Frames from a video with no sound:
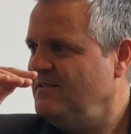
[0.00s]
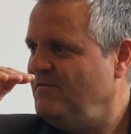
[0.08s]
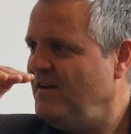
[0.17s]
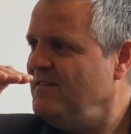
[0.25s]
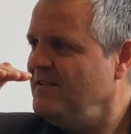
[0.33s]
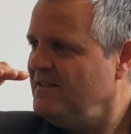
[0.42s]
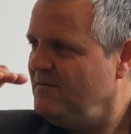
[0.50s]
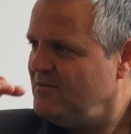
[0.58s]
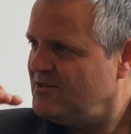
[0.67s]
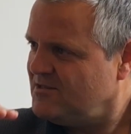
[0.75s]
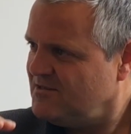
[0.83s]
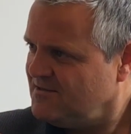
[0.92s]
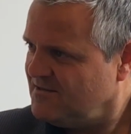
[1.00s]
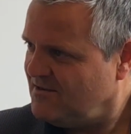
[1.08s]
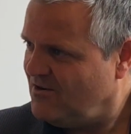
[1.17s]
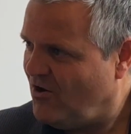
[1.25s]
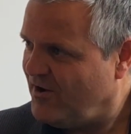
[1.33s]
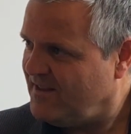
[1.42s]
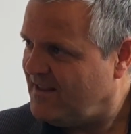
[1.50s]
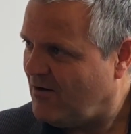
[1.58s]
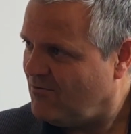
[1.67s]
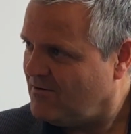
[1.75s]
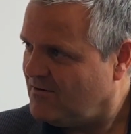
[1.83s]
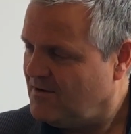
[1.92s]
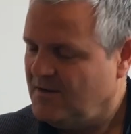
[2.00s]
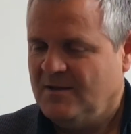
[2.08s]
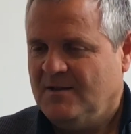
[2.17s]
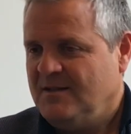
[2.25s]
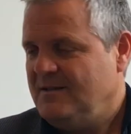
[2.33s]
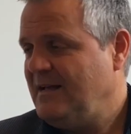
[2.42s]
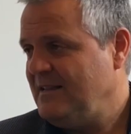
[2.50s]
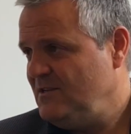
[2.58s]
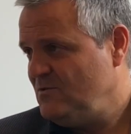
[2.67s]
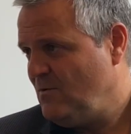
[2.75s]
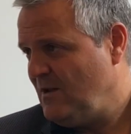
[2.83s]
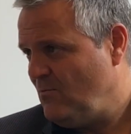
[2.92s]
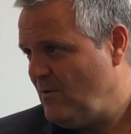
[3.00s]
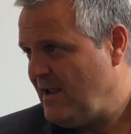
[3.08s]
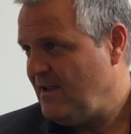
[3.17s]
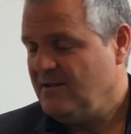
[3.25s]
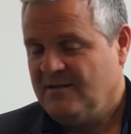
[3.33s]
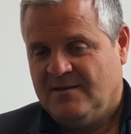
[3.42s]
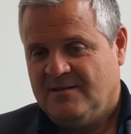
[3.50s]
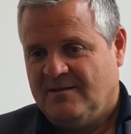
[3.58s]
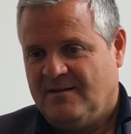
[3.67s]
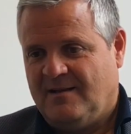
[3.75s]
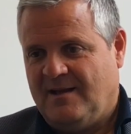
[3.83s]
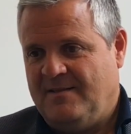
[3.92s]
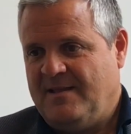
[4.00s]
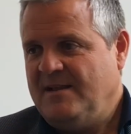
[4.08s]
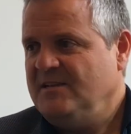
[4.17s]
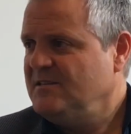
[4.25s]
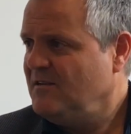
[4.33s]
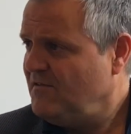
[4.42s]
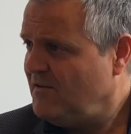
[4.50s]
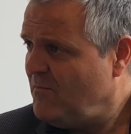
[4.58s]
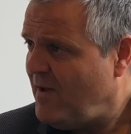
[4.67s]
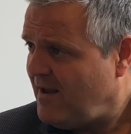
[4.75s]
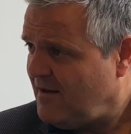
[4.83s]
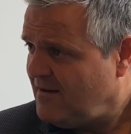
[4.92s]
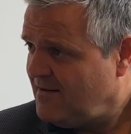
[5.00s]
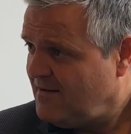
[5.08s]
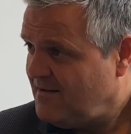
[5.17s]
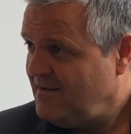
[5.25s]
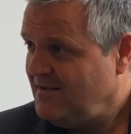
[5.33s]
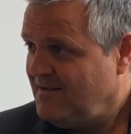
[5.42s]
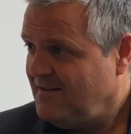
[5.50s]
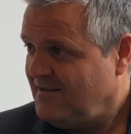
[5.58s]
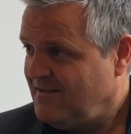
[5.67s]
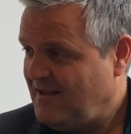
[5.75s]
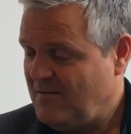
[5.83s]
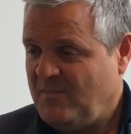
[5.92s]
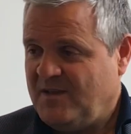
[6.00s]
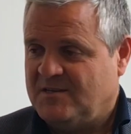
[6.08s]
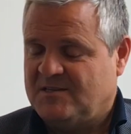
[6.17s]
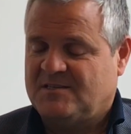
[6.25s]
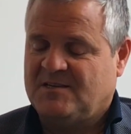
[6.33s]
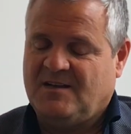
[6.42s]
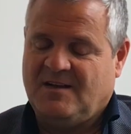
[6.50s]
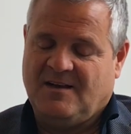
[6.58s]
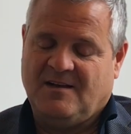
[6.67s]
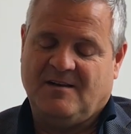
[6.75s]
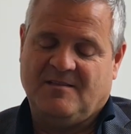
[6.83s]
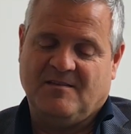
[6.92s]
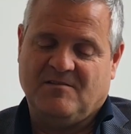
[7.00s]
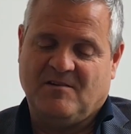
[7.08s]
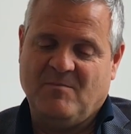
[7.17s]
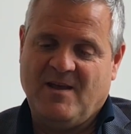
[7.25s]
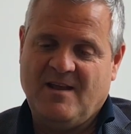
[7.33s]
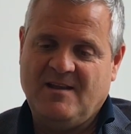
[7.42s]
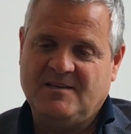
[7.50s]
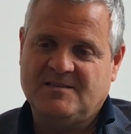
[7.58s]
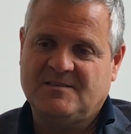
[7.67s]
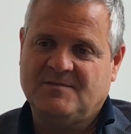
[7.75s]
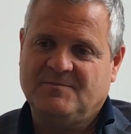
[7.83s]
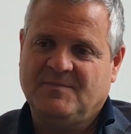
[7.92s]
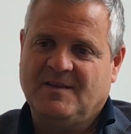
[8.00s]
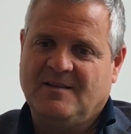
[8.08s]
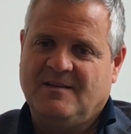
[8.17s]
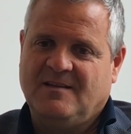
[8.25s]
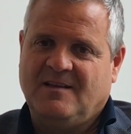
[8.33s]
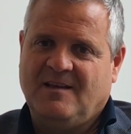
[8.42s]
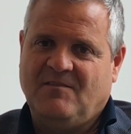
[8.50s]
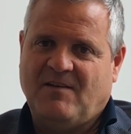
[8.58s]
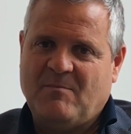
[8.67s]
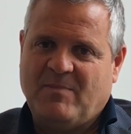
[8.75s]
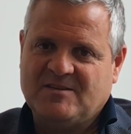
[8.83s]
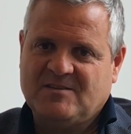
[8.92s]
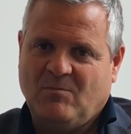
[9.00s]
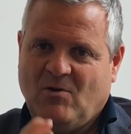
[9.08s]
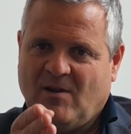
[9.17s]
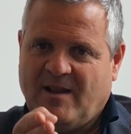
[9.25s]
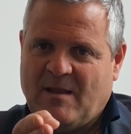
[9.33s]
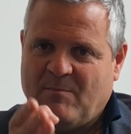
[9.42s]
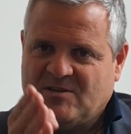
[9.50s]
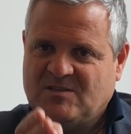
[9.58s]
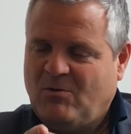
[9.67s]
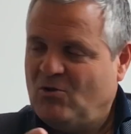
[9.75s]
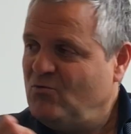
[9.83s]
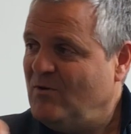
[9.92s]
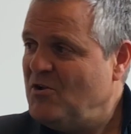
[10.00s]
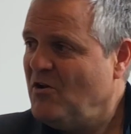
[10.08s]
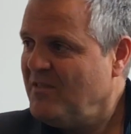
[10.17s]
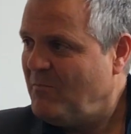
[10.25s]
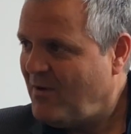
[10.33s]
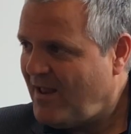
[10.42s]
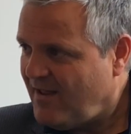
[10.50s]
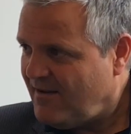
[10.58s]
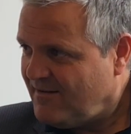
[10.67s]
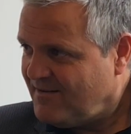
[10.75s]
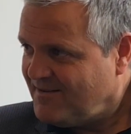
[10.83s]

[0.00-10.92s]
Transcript: defending team is going down. That is one way. And then is the third man. That means the third man is, if I pass the ball and I pass the ball to another player,